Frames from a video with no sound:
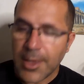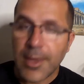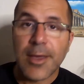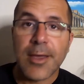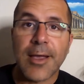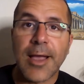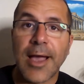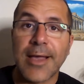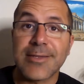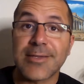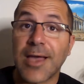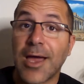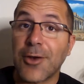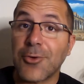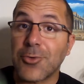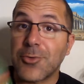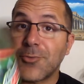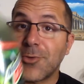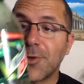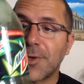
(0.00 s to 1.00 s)
Guys, I don't
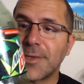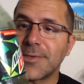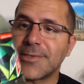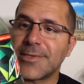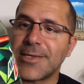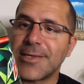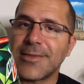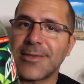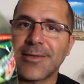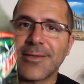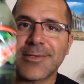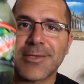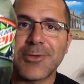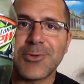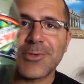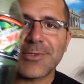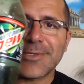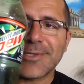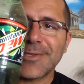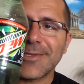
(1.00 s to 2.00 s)
know if you can see this. Can
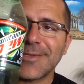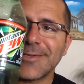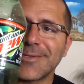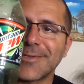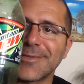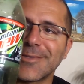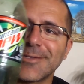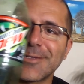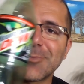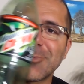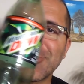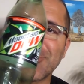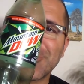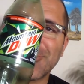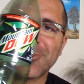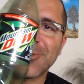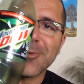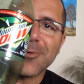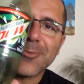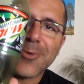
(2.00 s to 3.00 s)
you see this? This is pretty
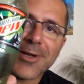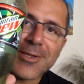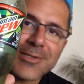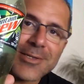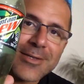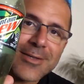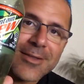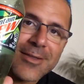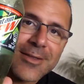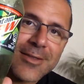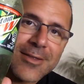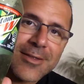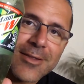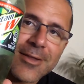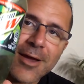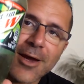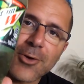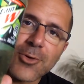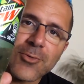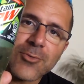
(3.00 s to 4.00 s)
cool. Watch.
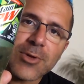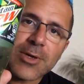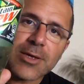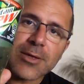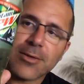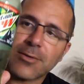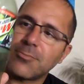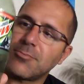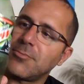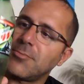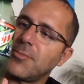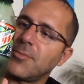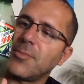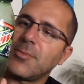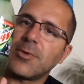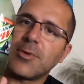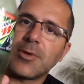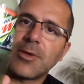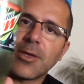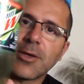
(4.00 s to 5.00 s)
I don't know if you can
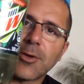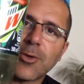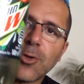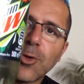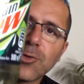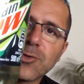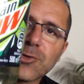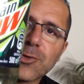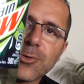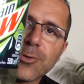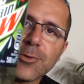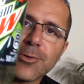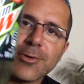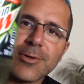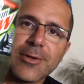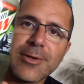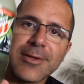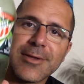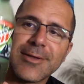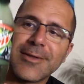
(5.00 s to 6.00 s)
get it closer.
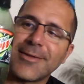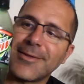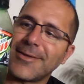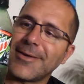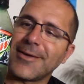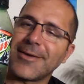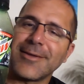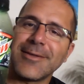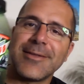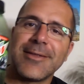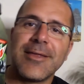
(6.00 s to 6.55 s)
Yeah.